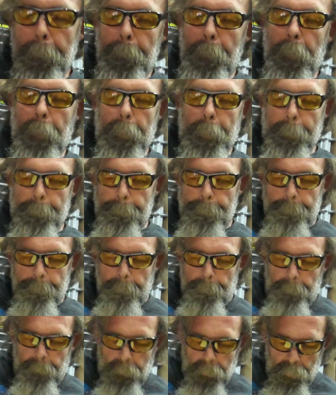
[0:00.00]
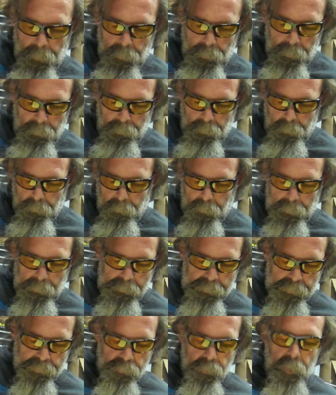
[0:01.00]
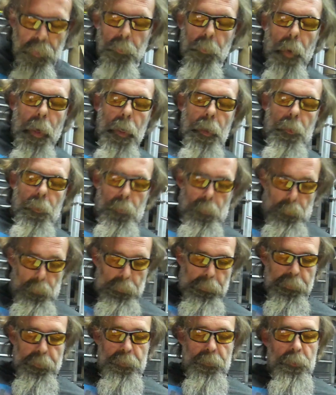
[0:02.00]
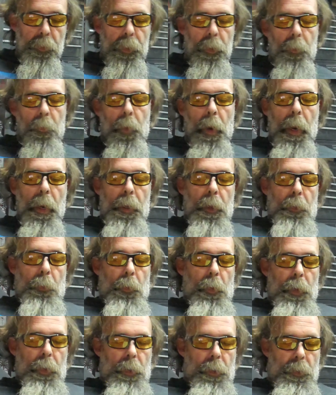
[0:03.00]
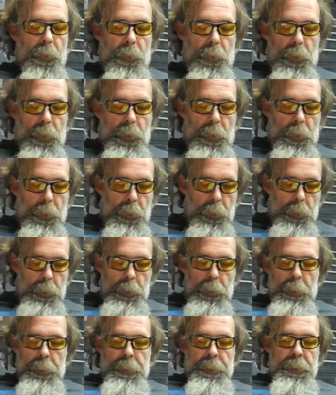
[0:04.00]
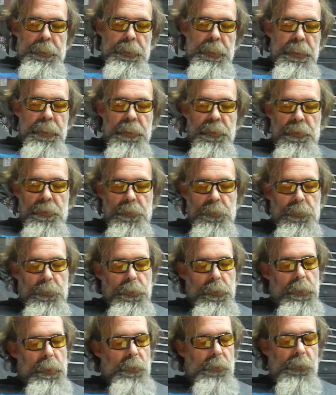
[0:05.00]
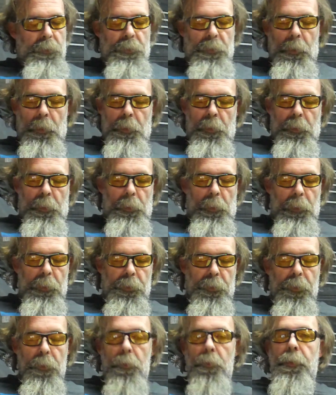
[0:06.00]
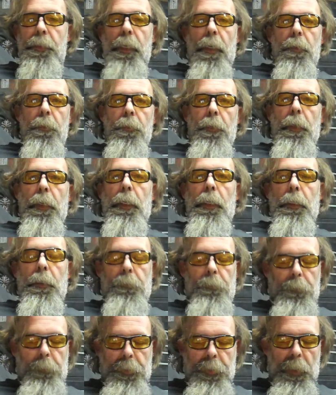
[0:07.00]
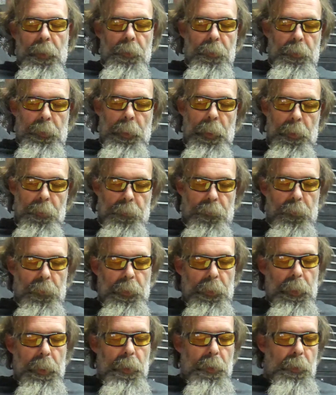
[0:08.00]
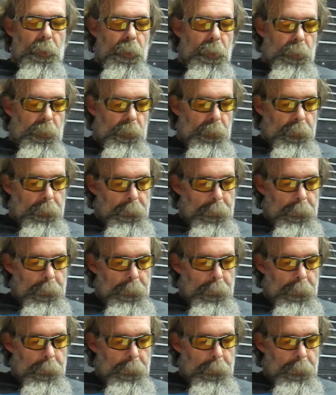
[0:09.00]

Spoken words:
Okay, Street Rodder 100. He goes to all the car shows out in the Southern California area.